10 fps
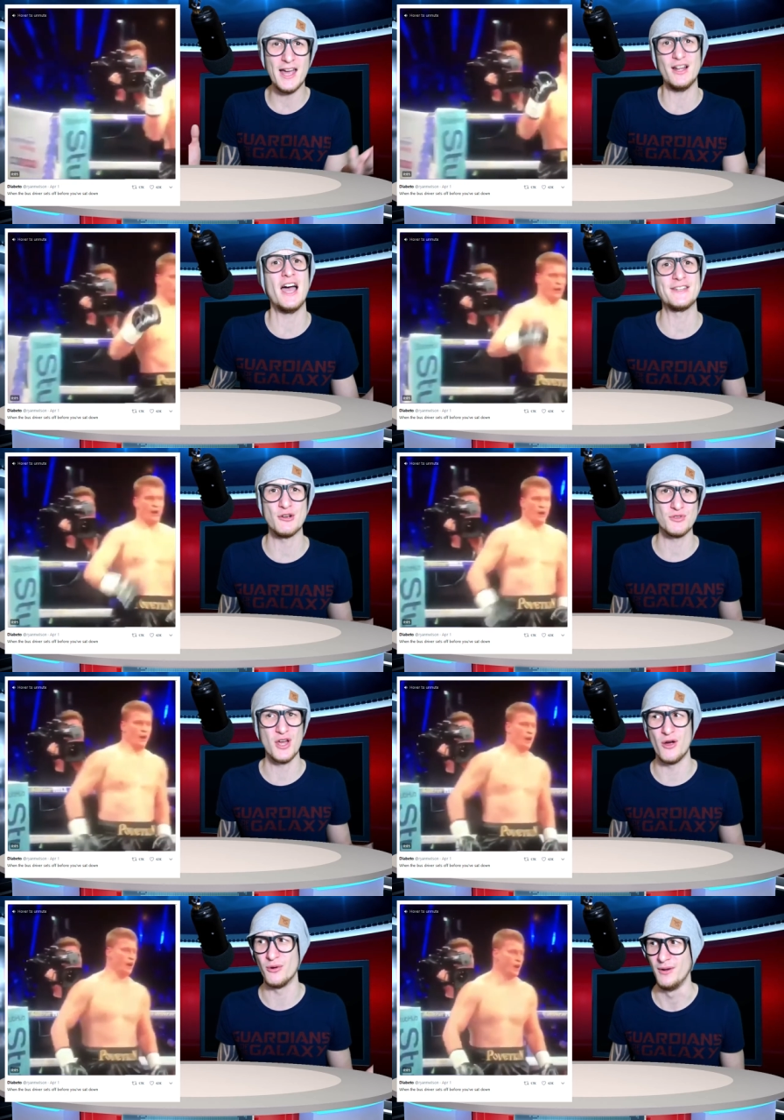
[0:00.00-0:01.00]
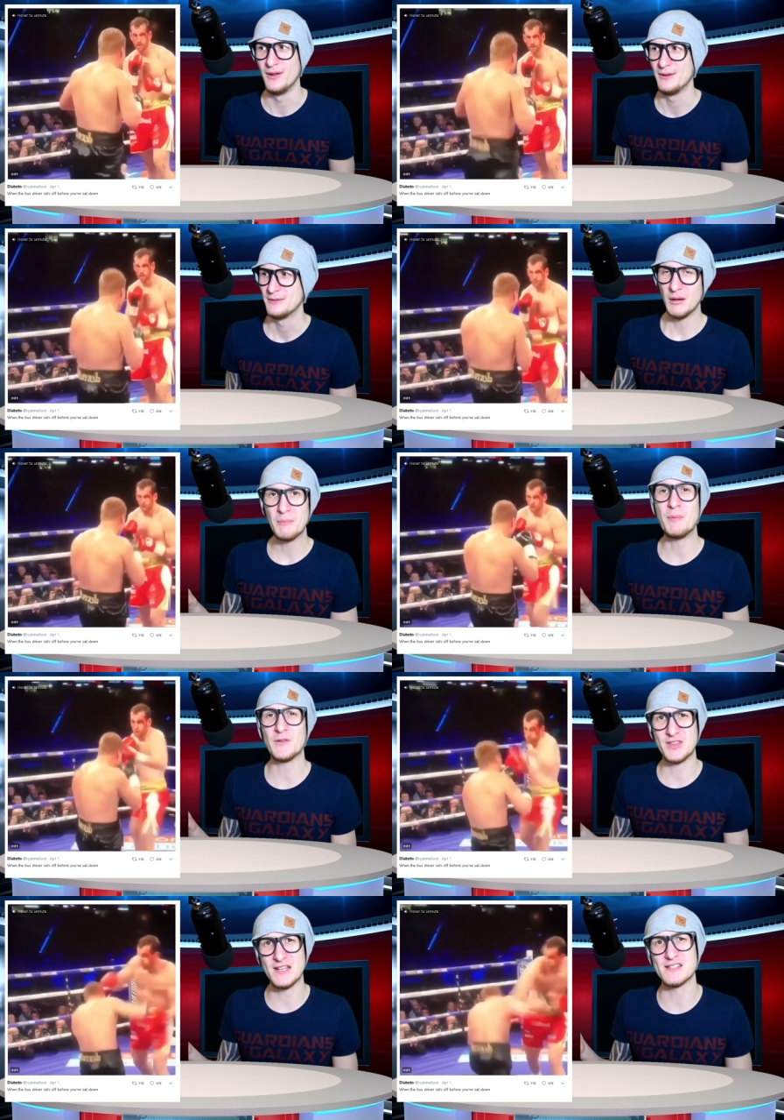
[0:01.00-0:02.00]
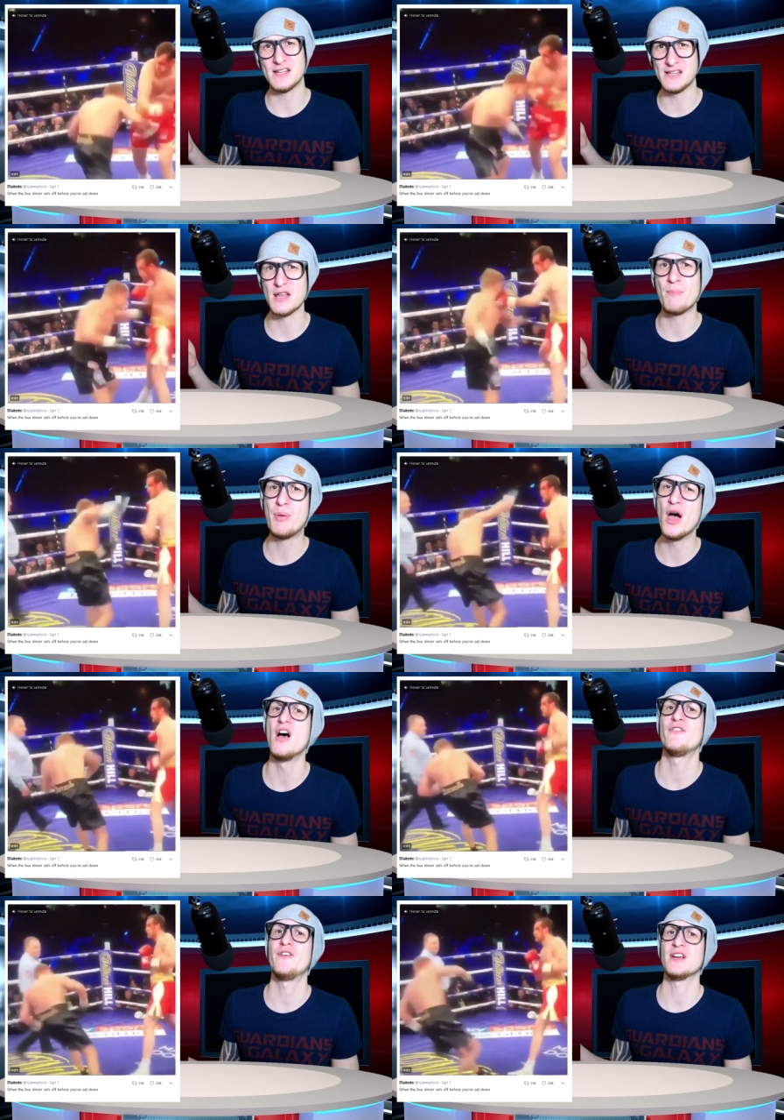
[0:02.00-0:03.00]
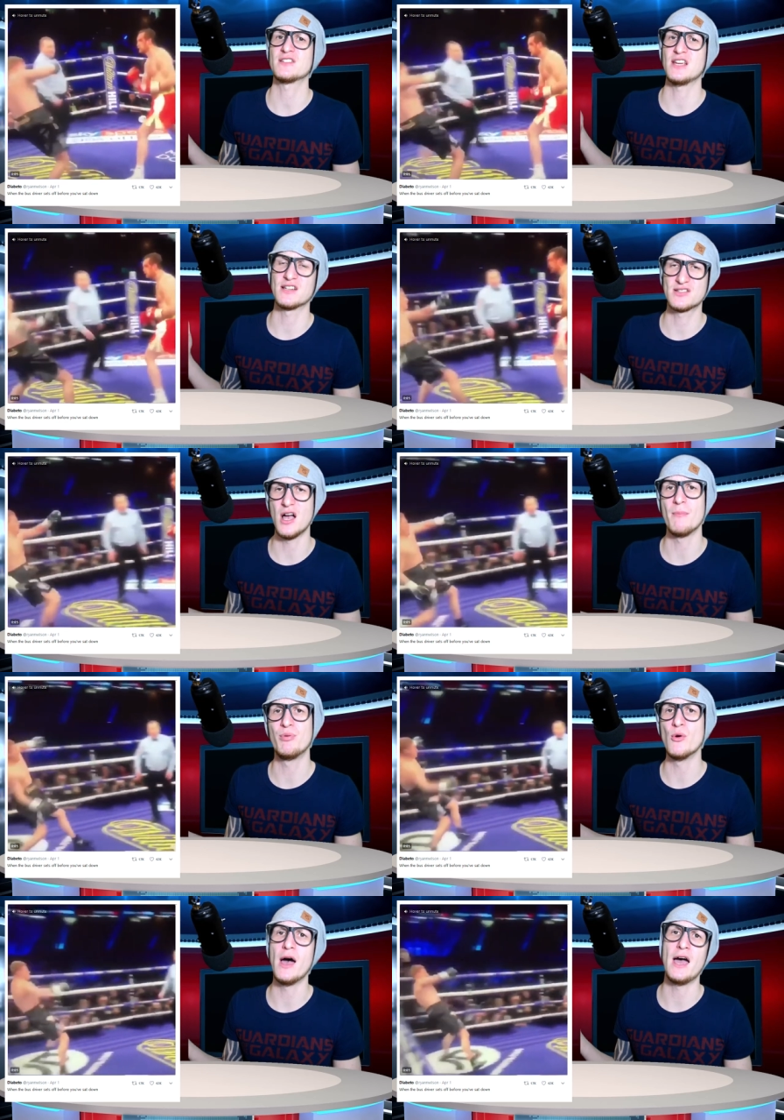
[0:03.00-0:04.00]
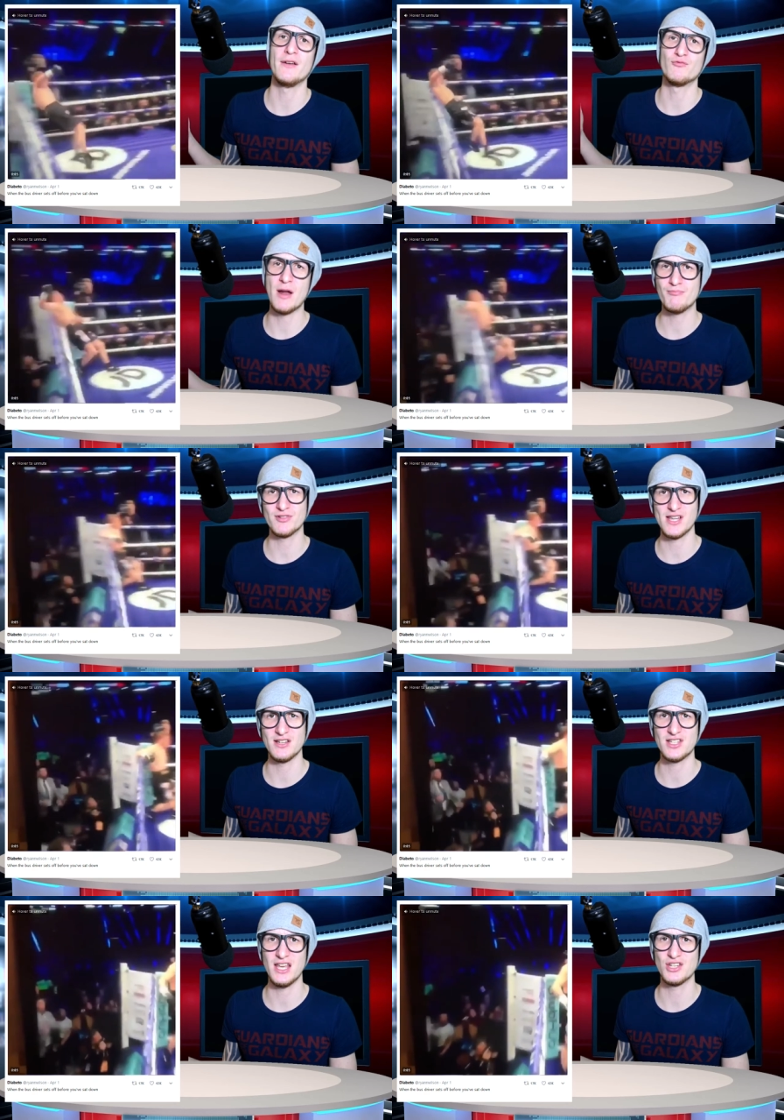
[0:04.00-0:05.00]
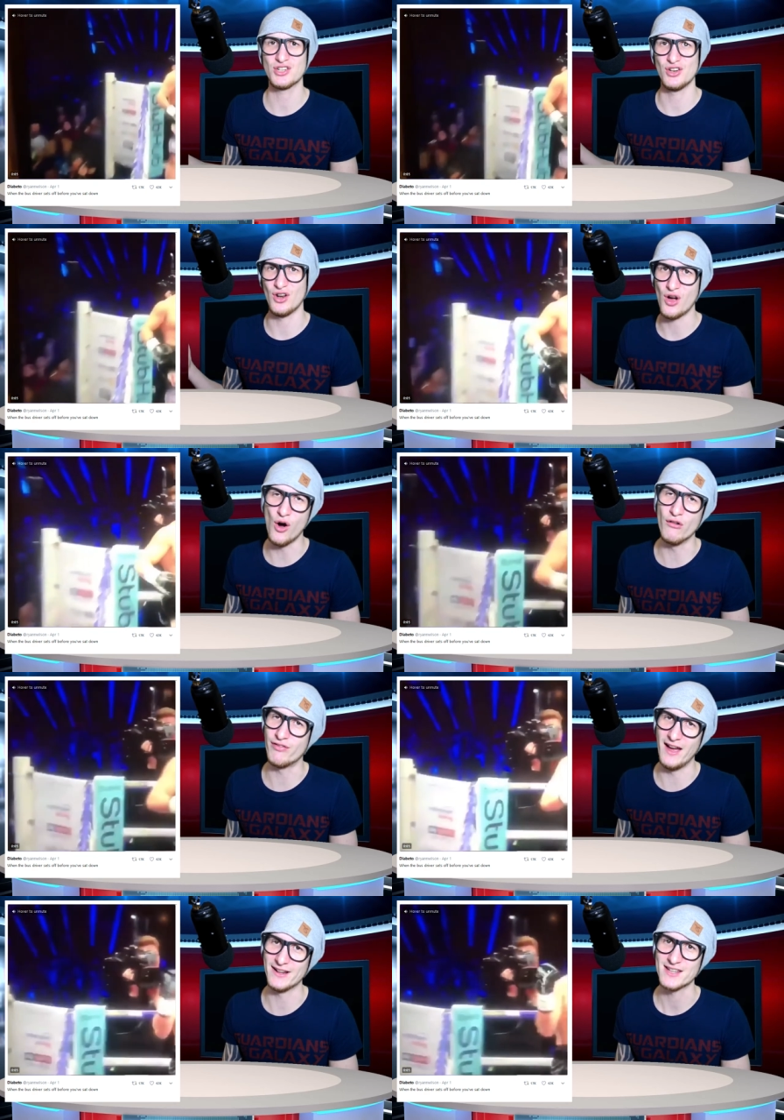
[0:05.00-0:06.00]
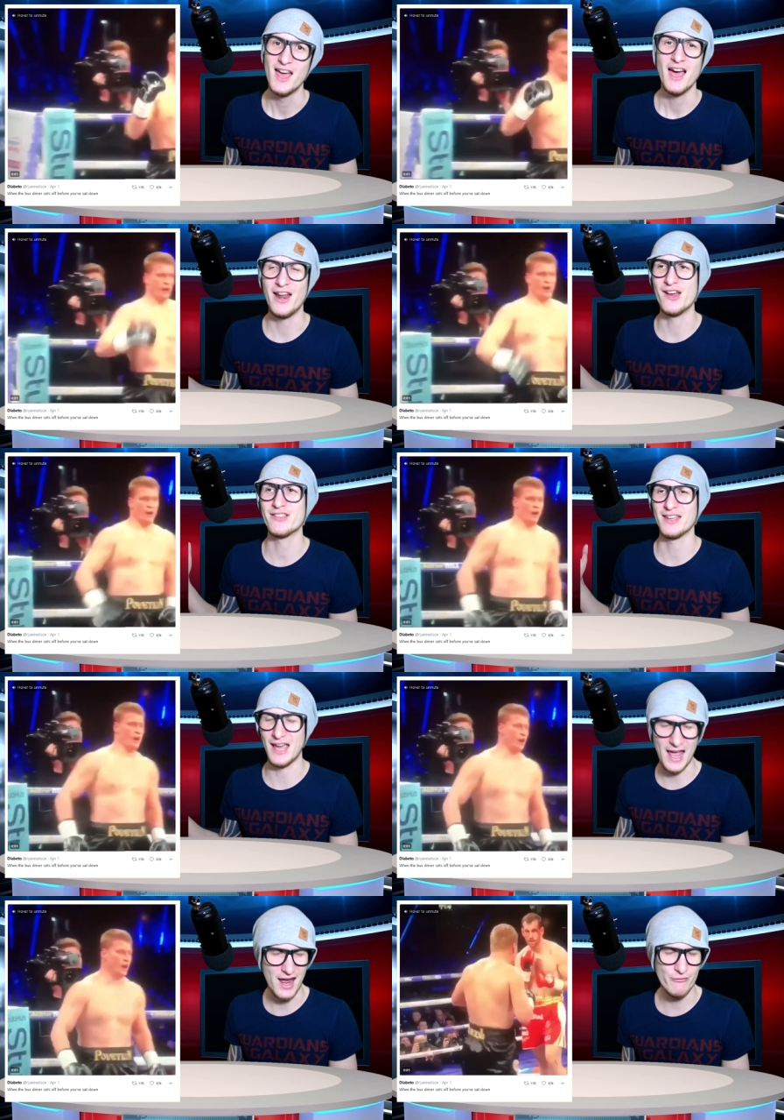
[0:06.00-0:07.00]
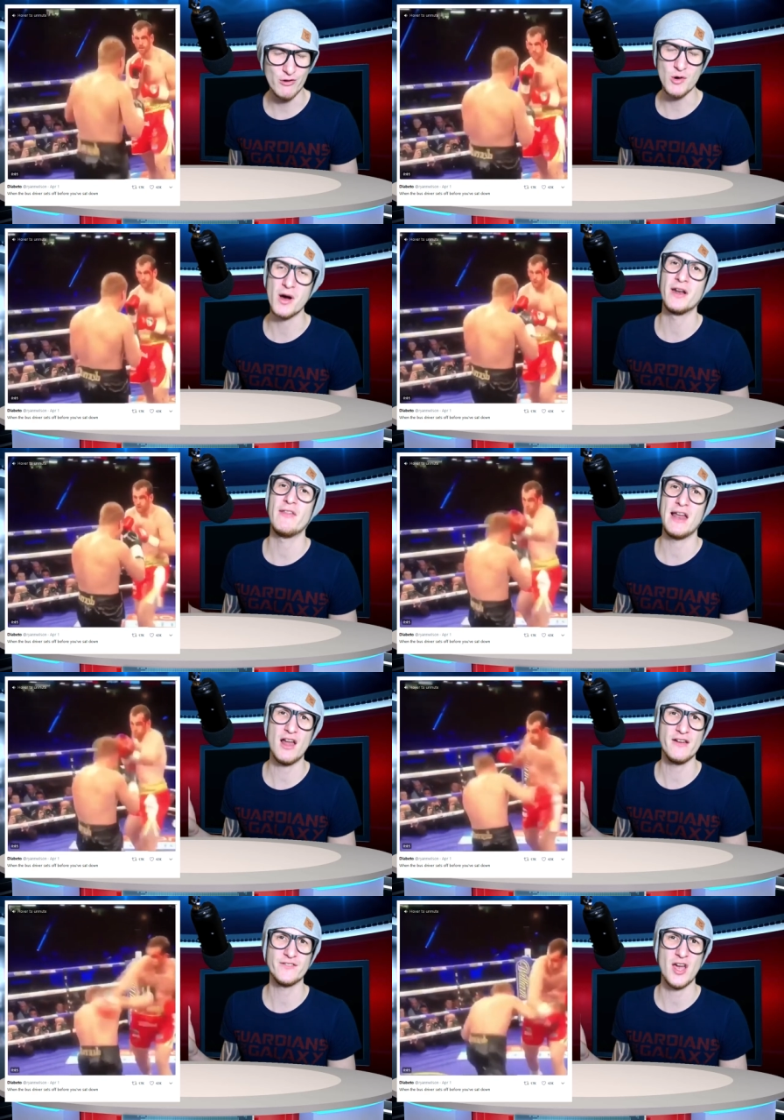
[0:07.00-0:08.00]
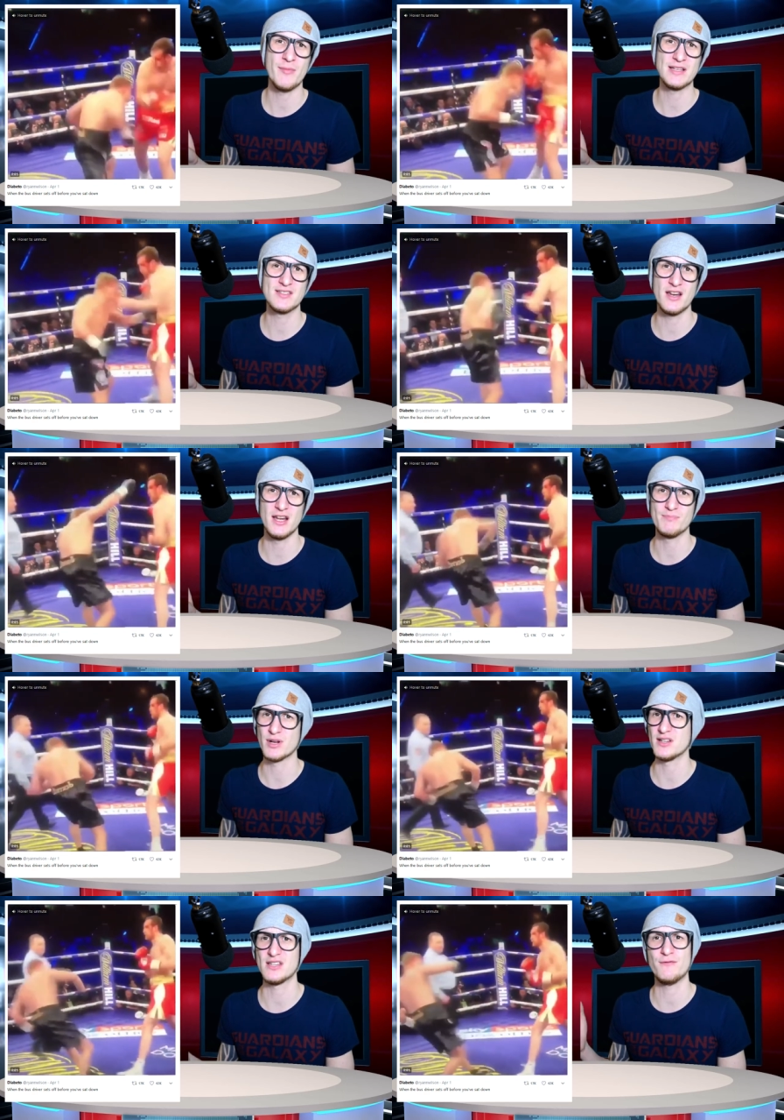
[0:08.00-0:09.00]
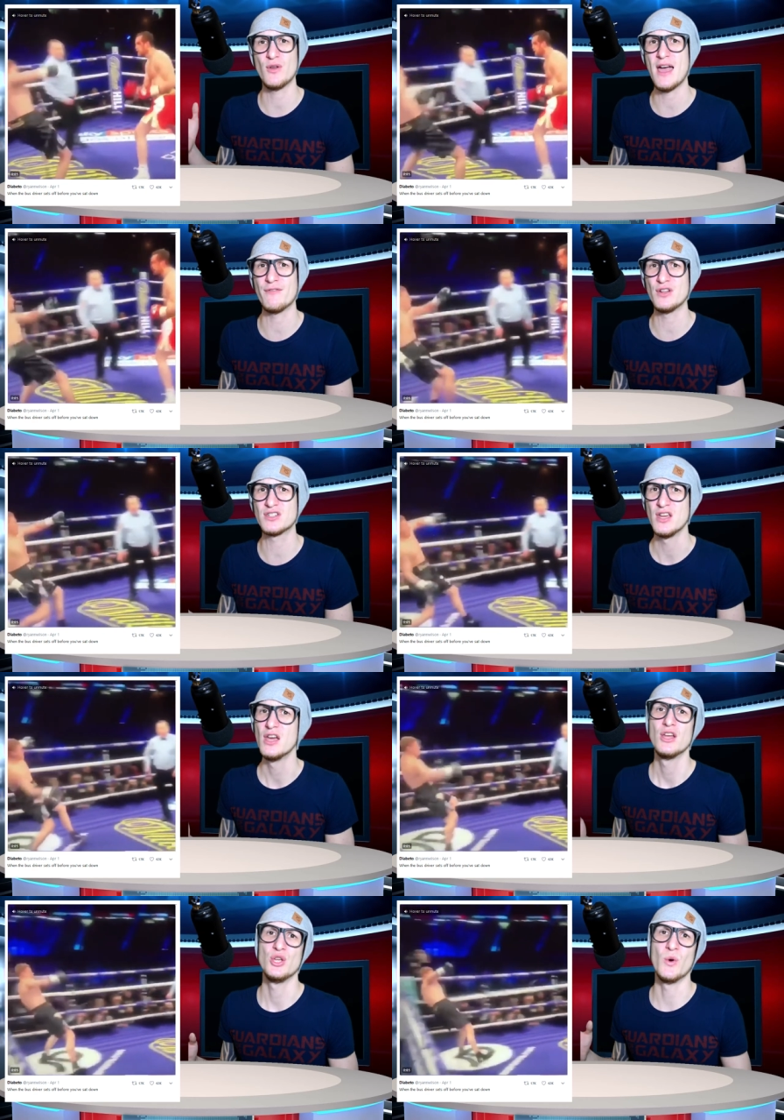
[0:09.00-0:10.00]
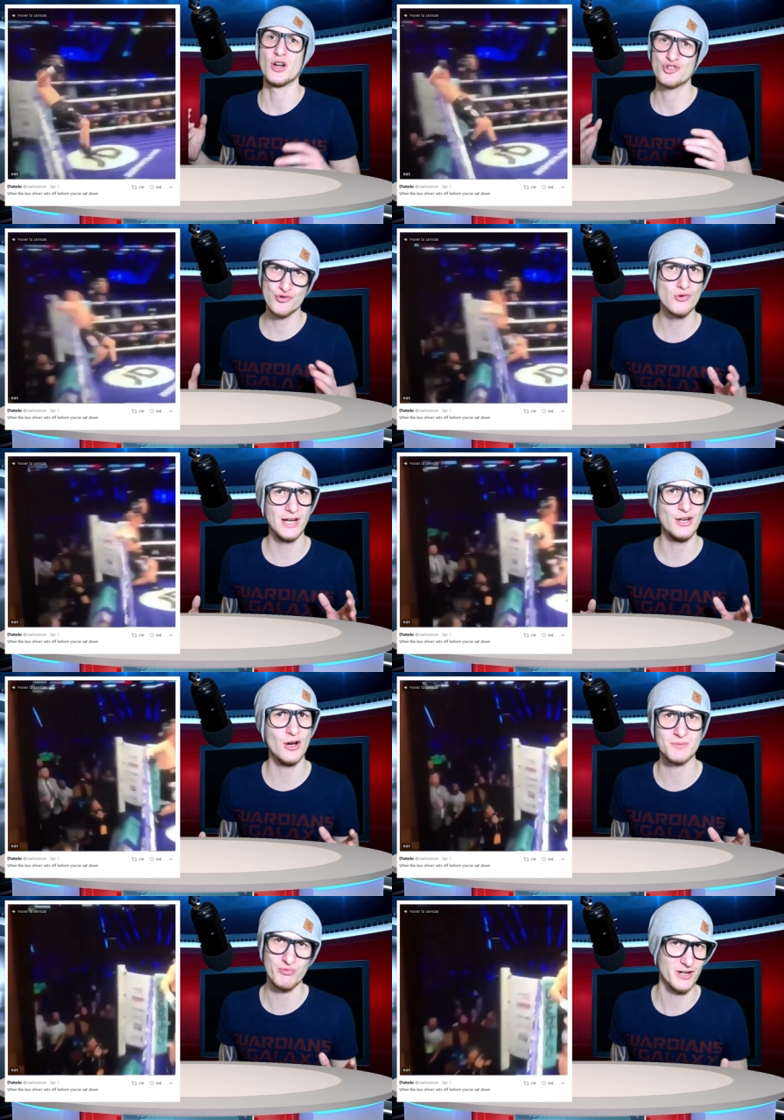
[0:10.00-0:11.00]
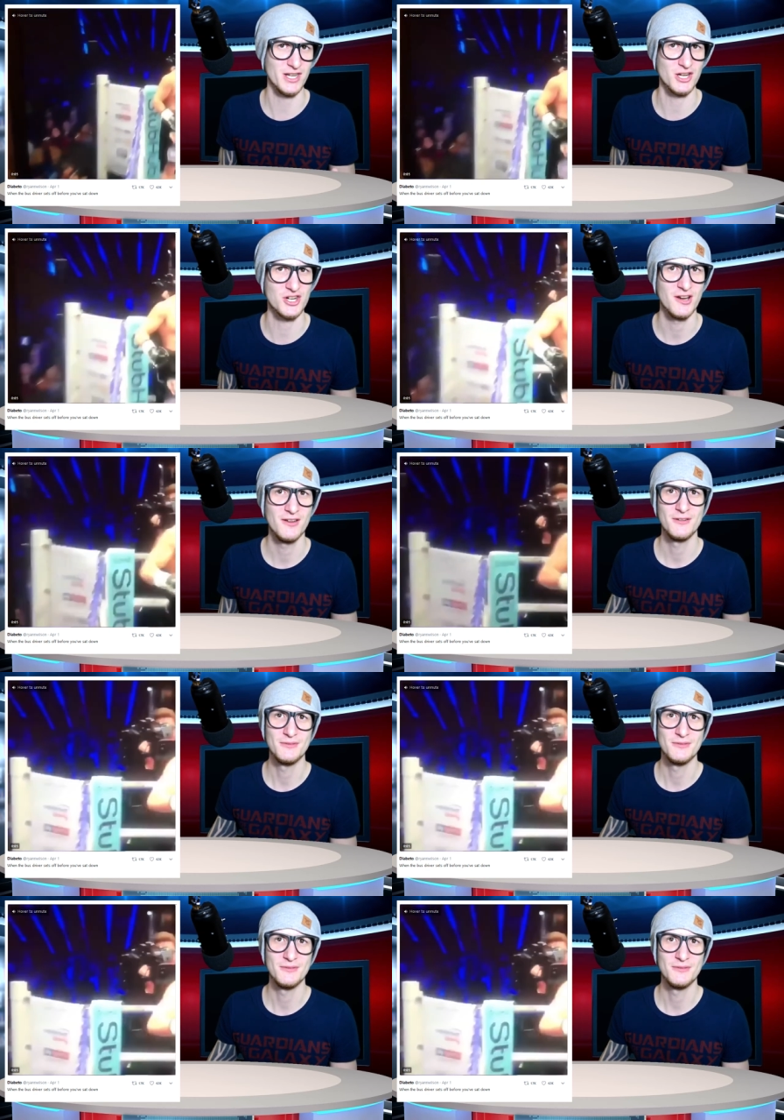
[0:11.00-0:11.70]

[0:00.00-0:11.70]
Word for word: I, I don't know but this is a perfect example and representation of that and i think everyone in their lifetime has done it because if you haven't you are truly not british